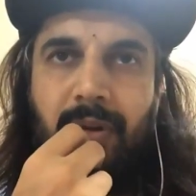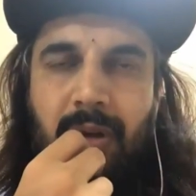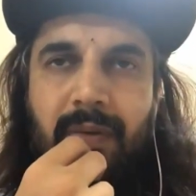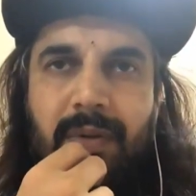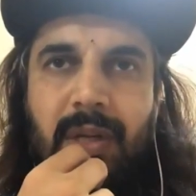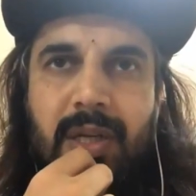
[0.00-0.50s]

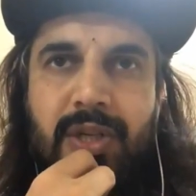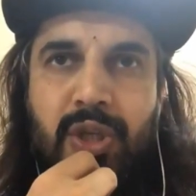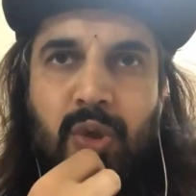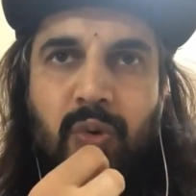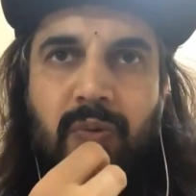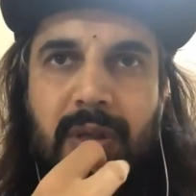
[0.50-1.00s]
I've done a
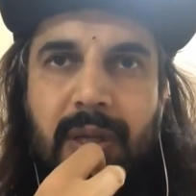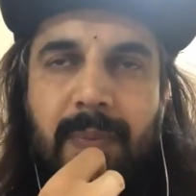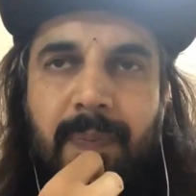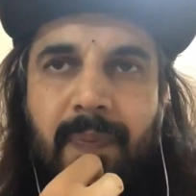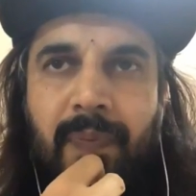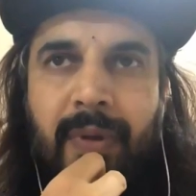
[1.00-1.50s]
show with
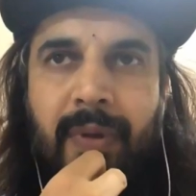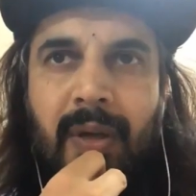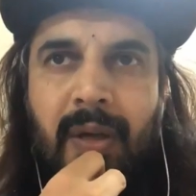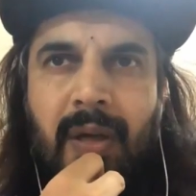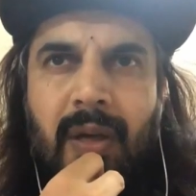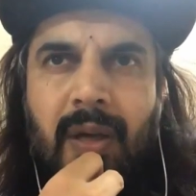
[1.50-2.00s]
them,
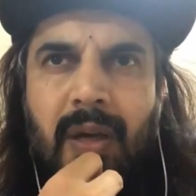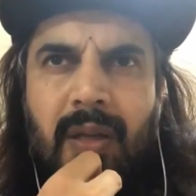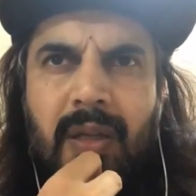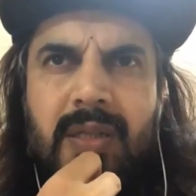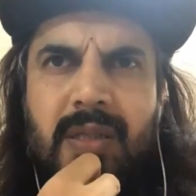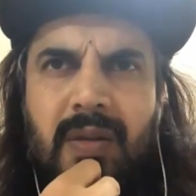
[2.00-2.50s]

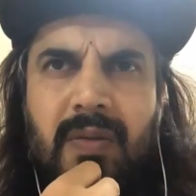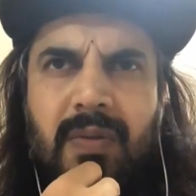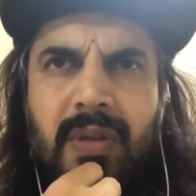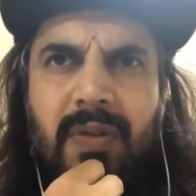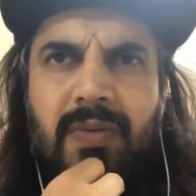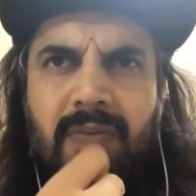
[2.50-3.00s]
and these were
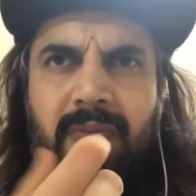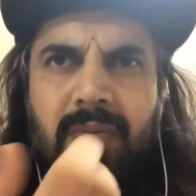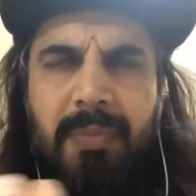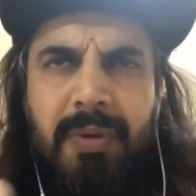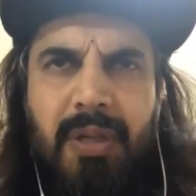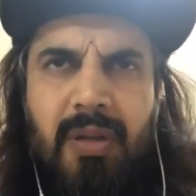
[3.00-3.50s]

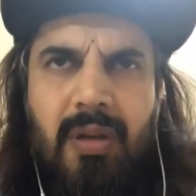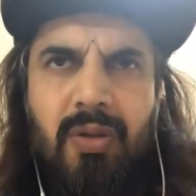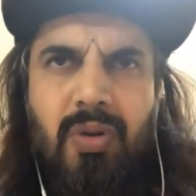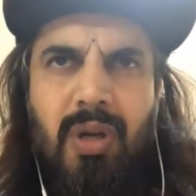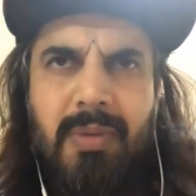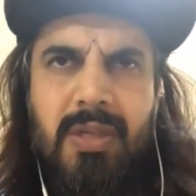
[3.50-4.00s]

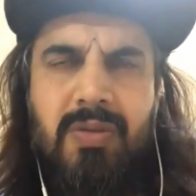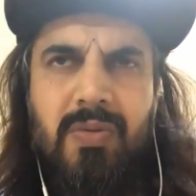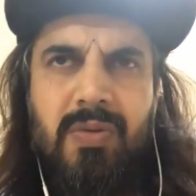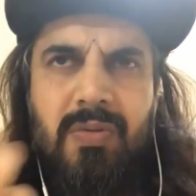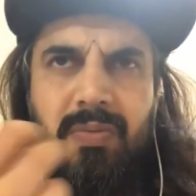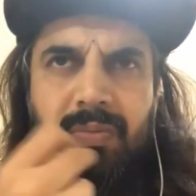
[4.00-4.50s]
Anurag
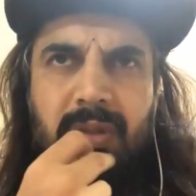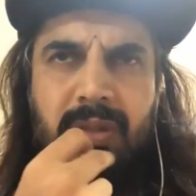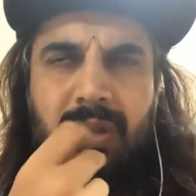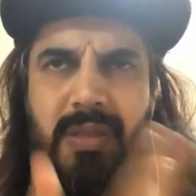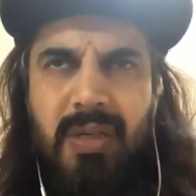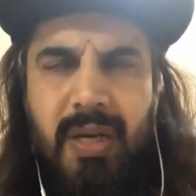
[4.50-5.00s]
Basu
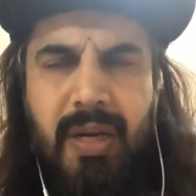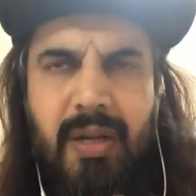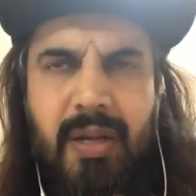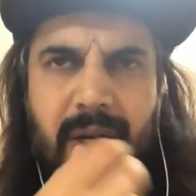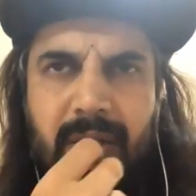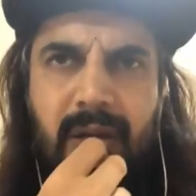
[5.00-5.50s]
is a great
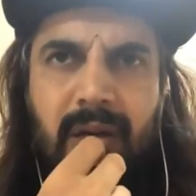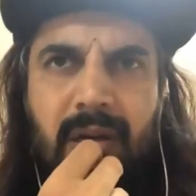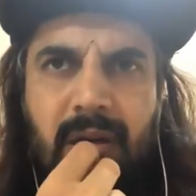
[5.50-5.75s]
director.